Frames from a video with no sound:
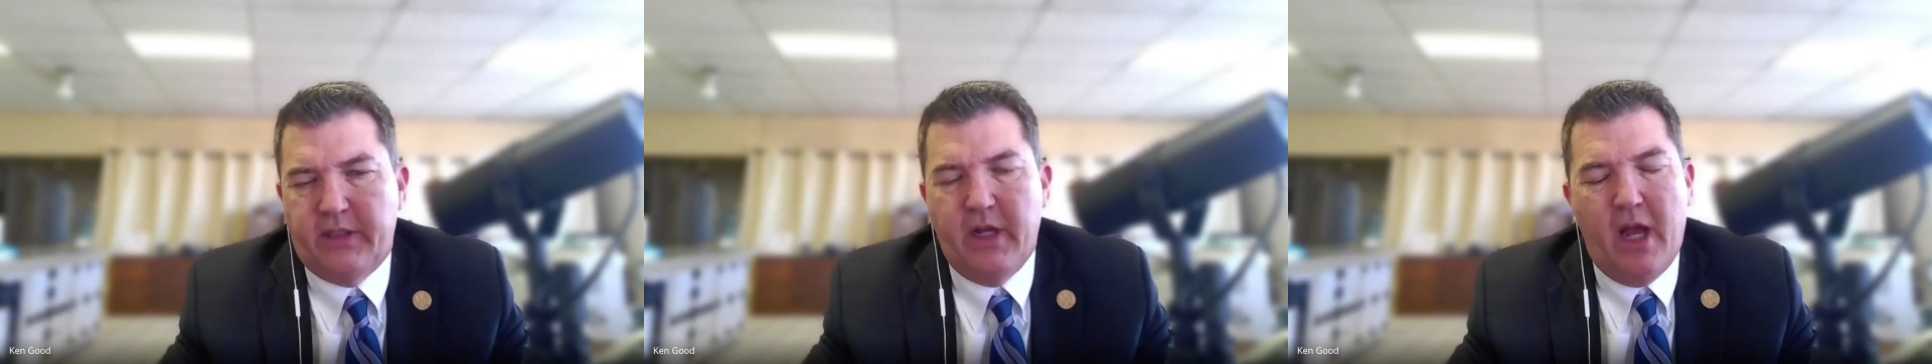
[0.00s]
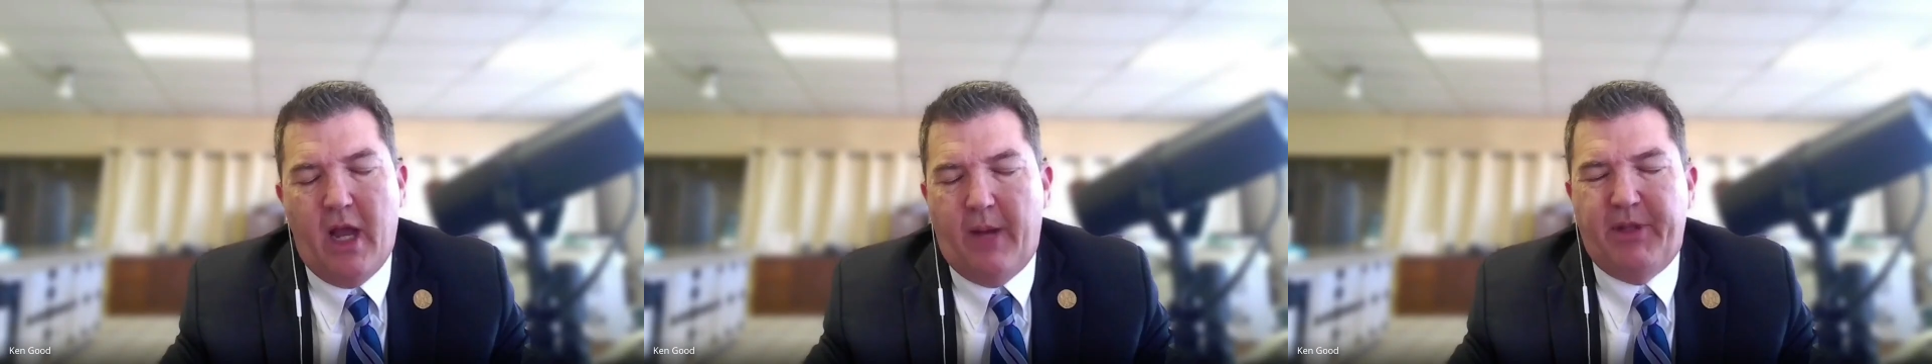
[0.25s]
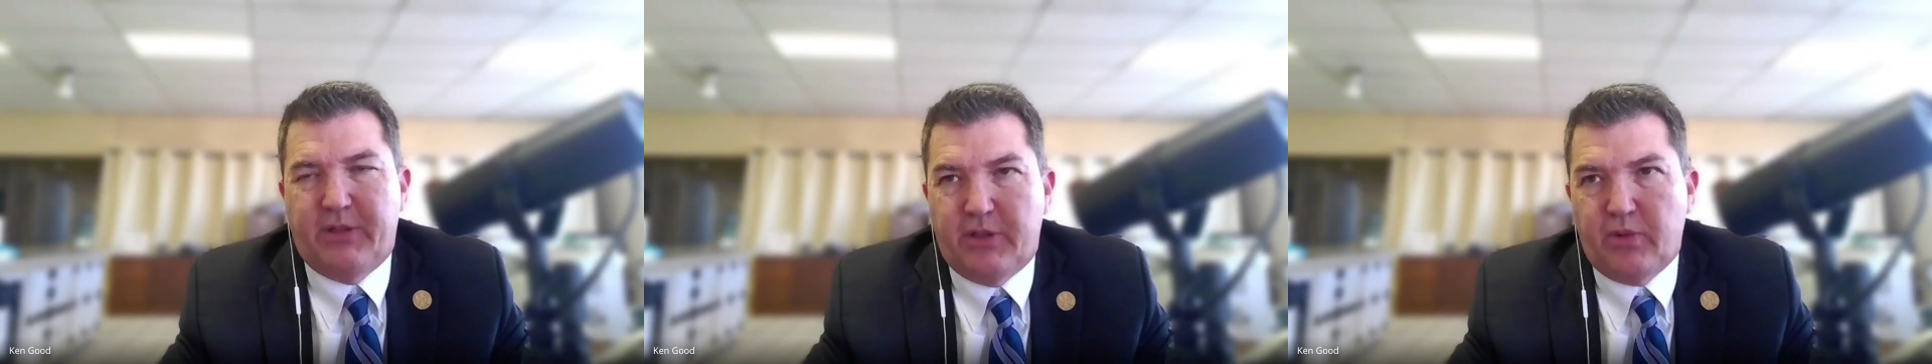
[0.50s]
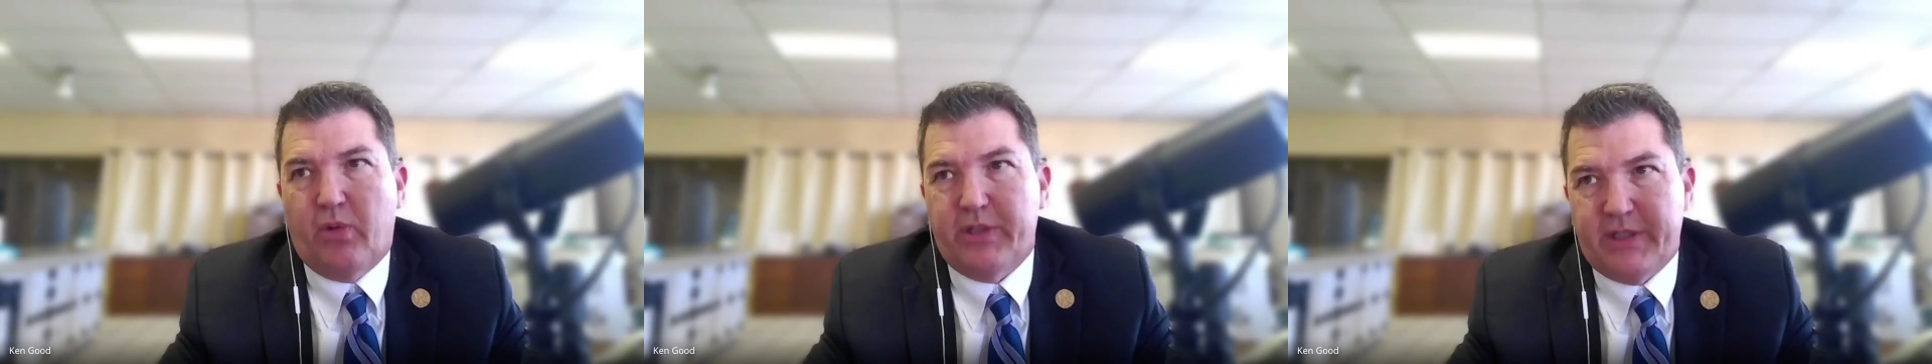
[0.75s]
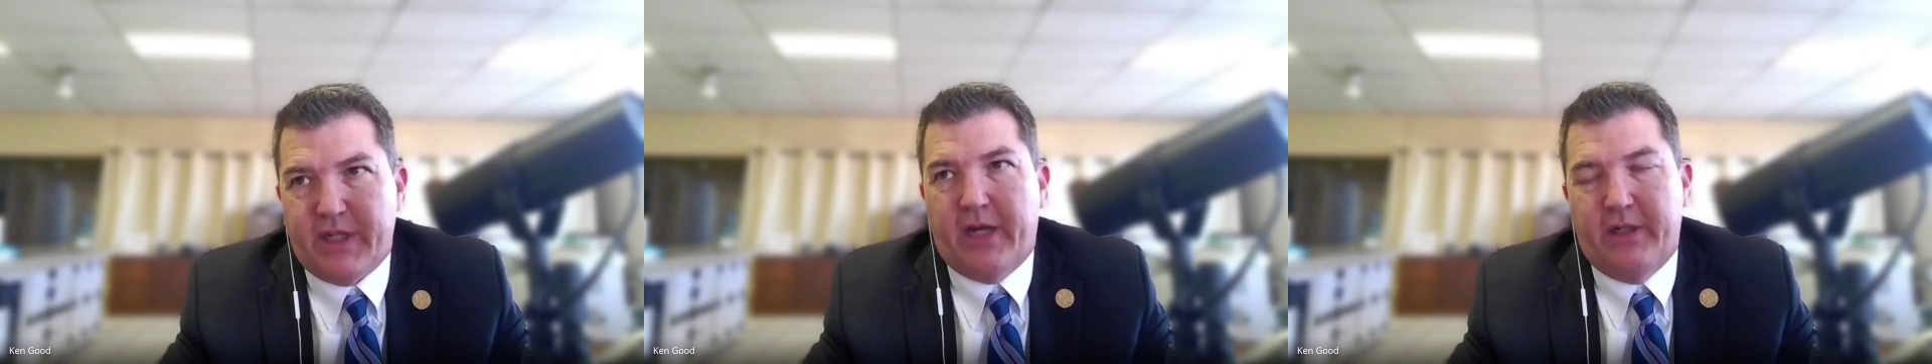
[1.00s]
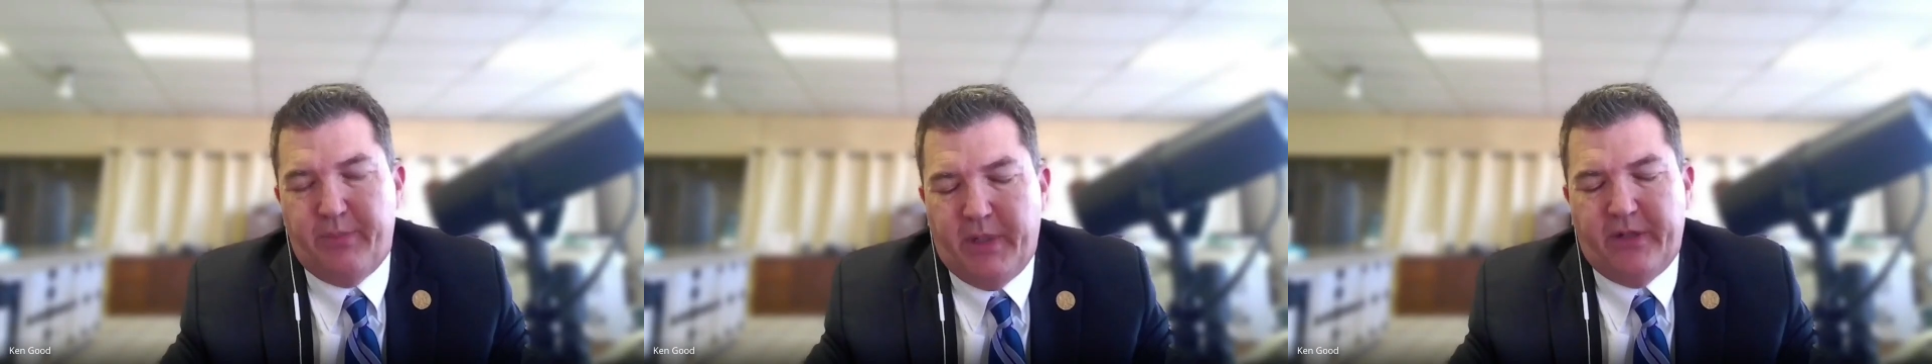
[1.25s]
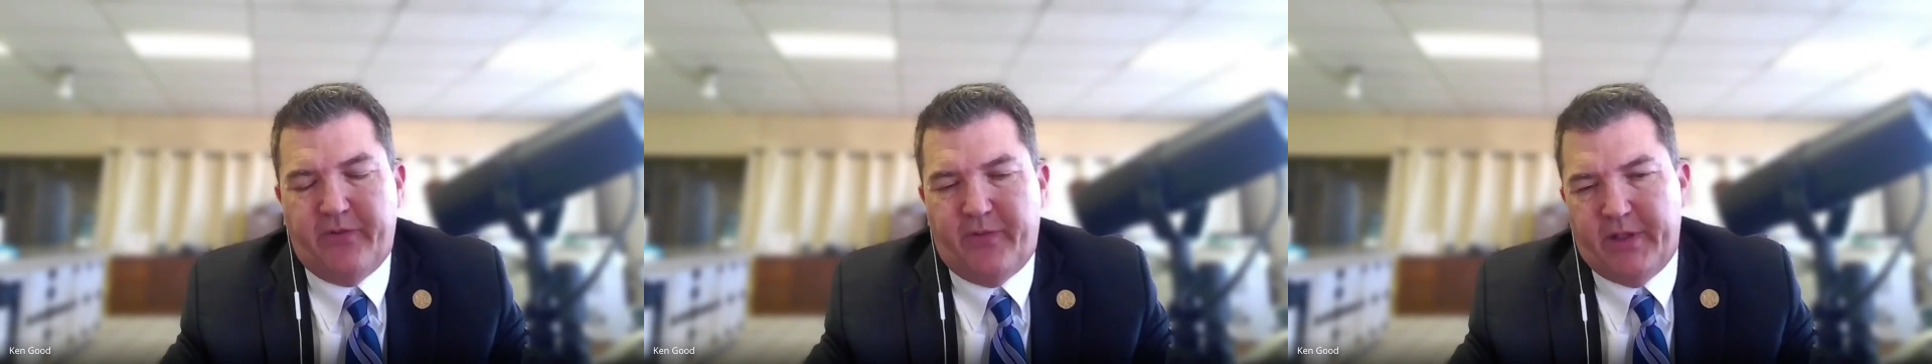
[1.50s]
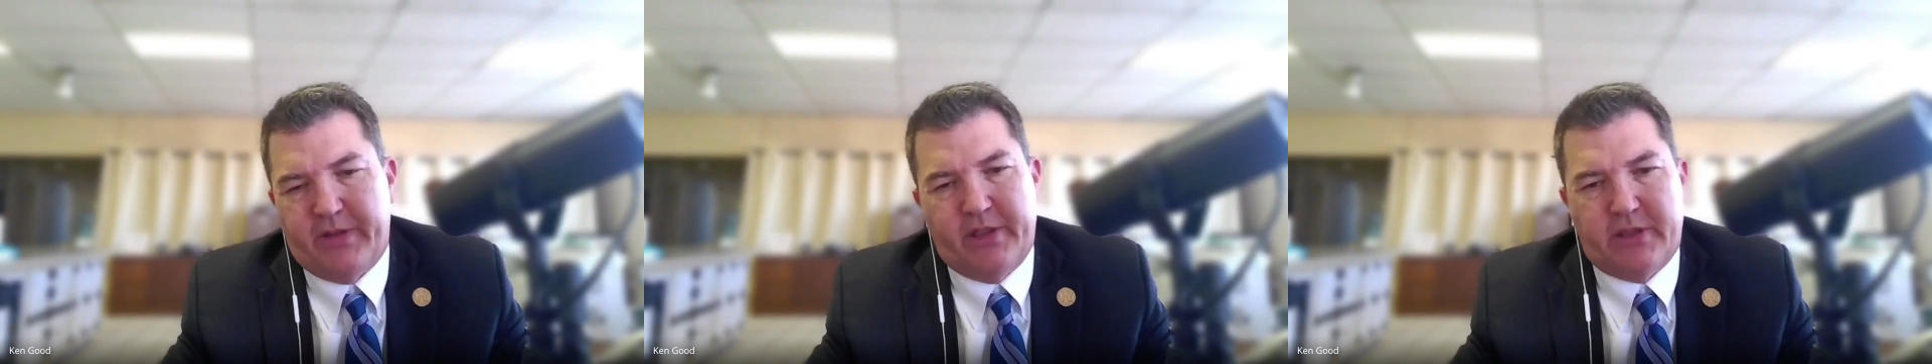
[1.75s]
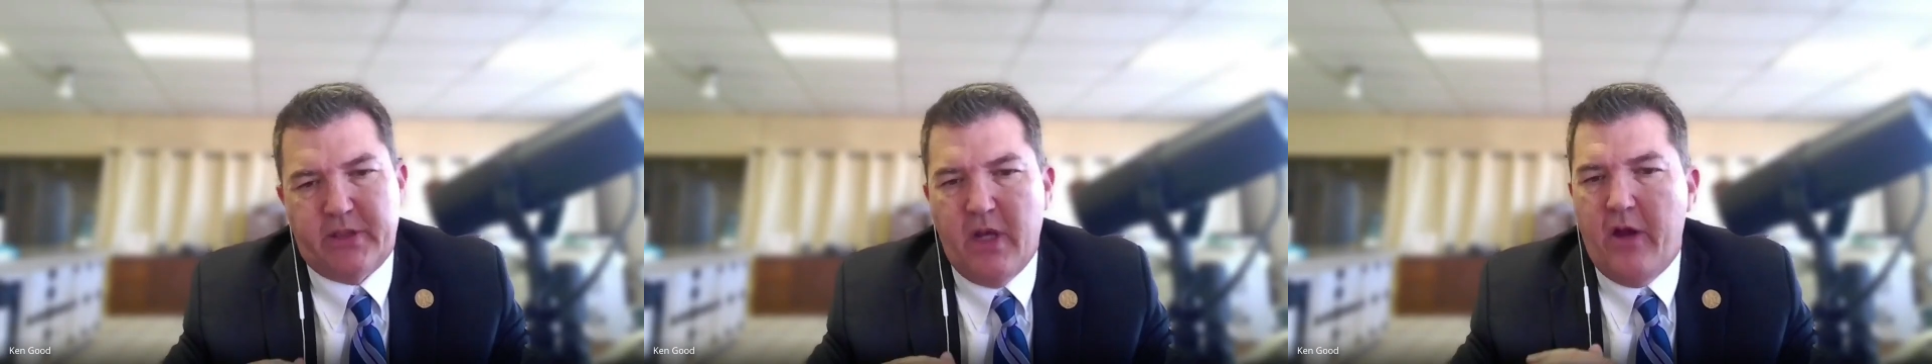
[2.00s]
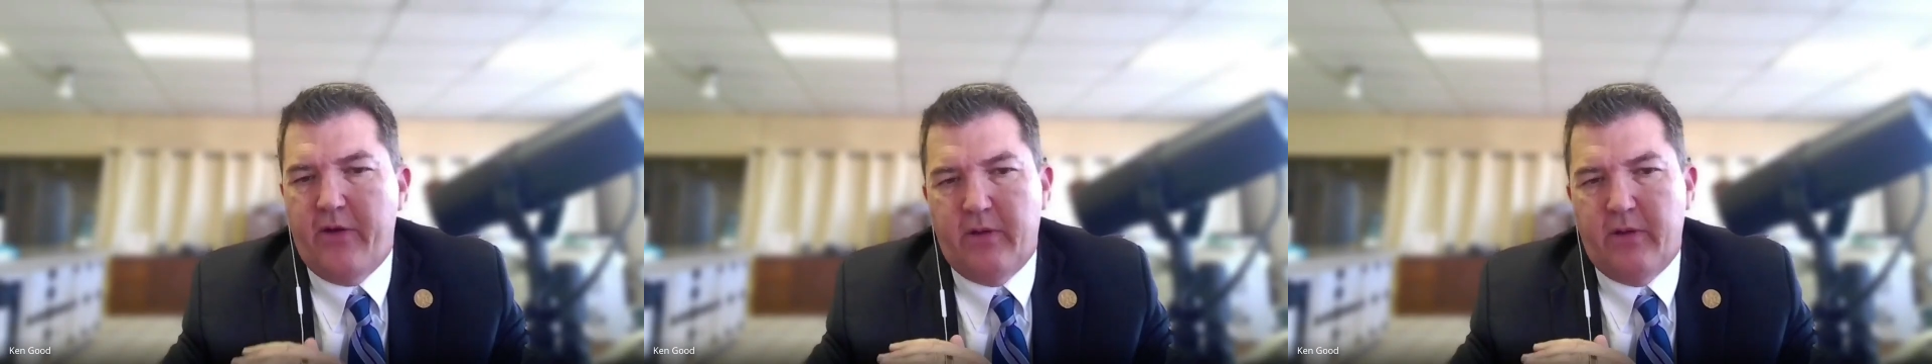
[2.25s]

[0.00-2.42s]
I mean, short-sighted benefit that's